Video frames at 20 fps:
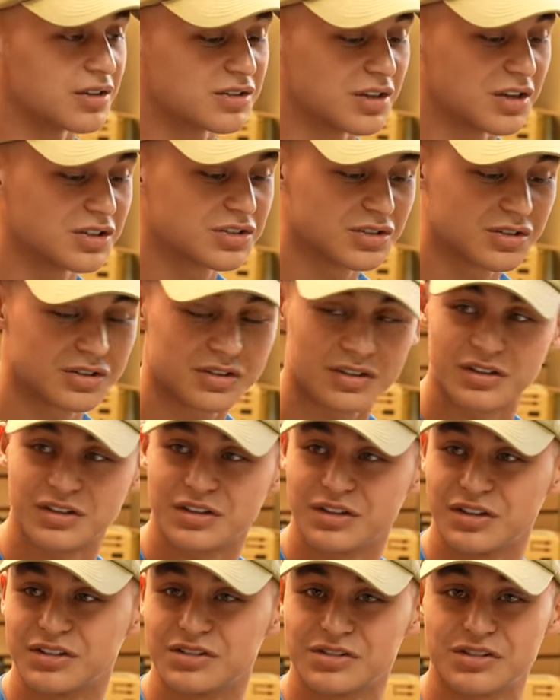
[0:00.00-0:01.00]
Essentially,
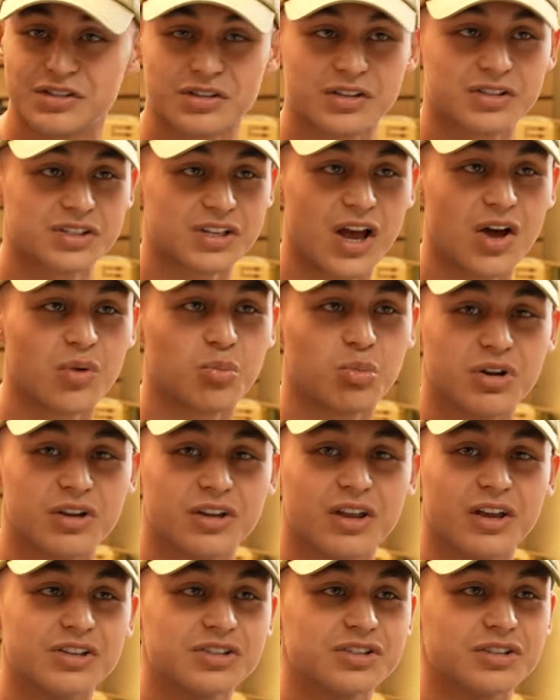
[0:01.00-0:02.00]
it's sound
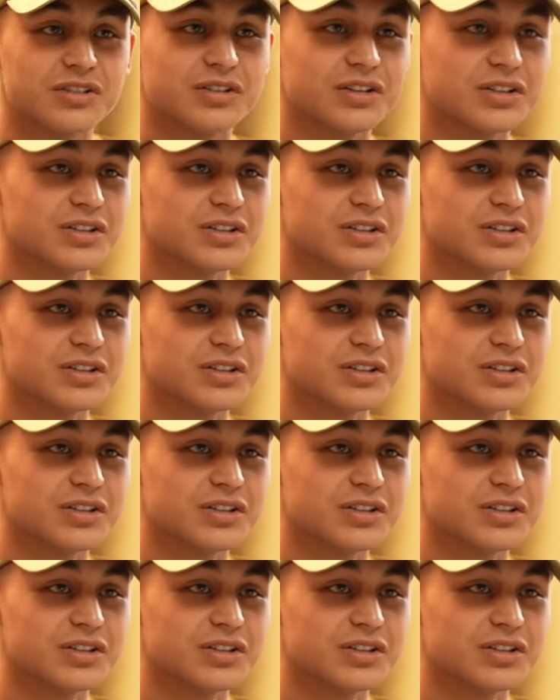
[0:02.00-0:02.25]
mitigation.